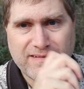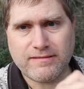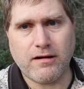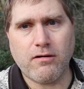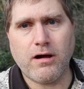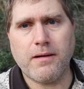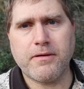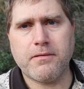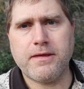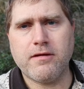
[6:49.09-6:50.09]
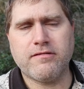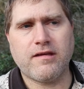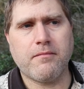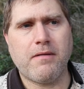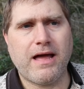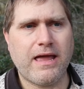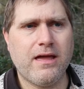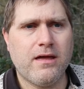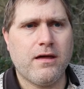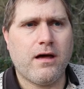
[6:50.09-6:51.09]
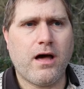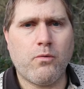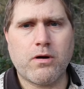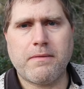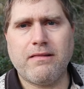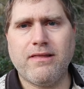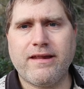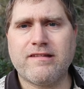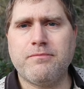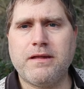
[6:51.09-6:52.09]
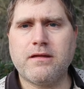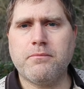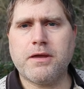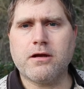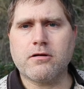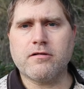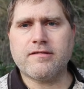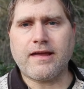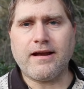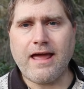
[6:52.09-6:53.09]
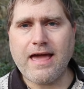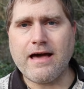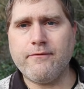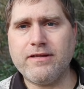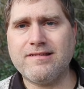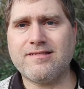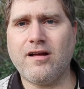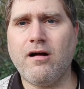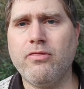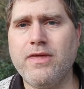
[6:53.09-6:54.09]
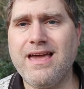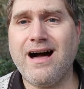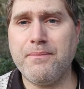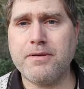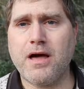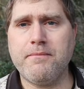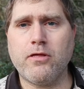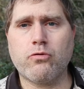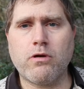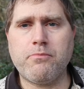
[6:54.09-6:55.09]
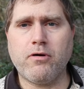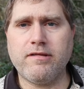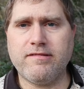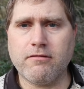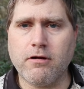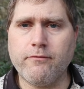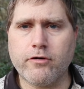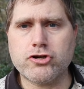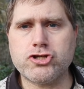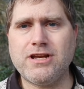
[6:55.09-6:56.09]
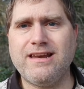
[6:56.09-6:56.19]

So I'm going to be using my one of my Linux Mint computers, and I have installed the upcoming 3.0 version.